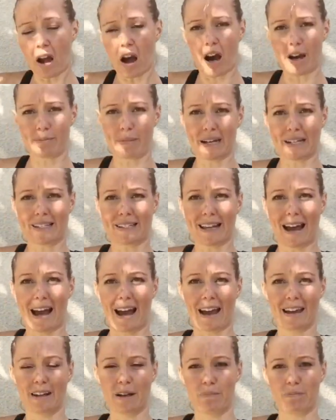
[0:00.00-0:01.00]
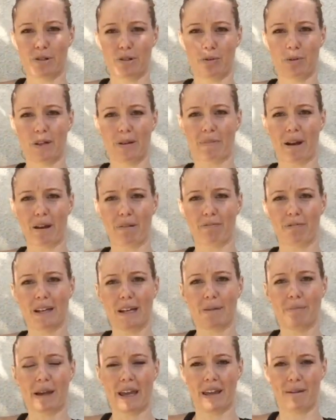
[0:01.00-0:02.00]
on my side between my
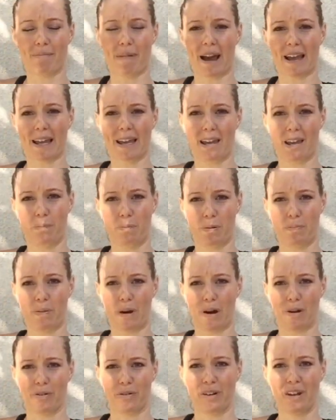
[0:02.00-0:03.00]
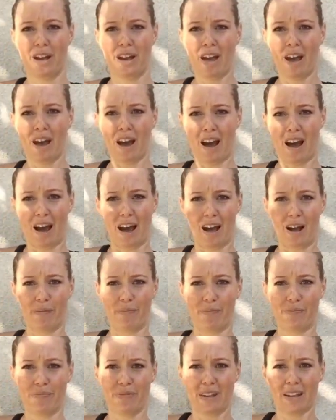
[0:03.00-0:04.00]
rib and my hip bone,
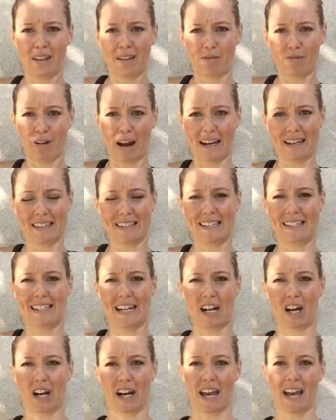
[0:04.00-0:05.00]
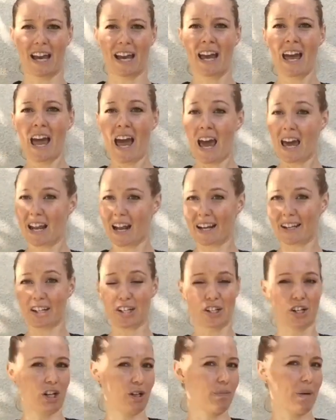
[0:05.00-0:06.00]
right in this area, and I
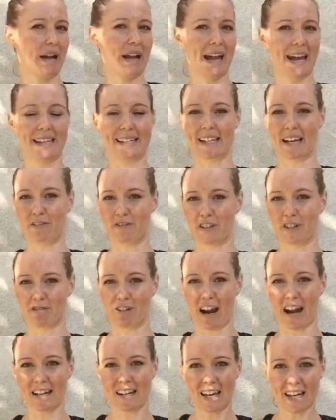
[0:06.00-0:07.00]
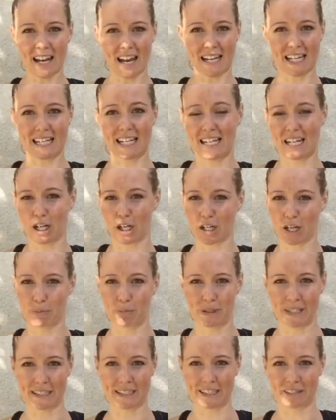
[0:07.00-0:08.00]
could turn my head left and right and I could hear
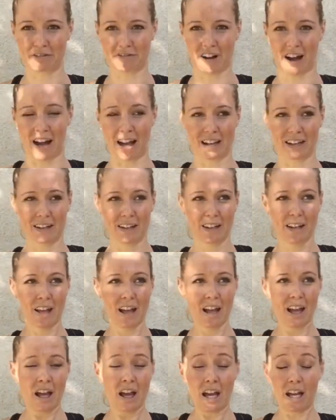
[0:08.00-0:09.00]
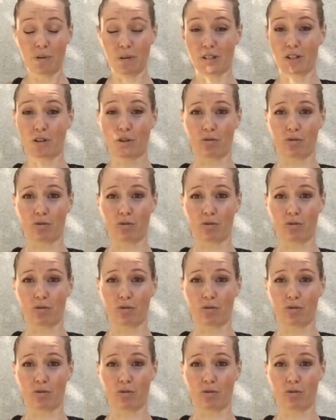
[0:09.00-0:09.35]
completely fine. It was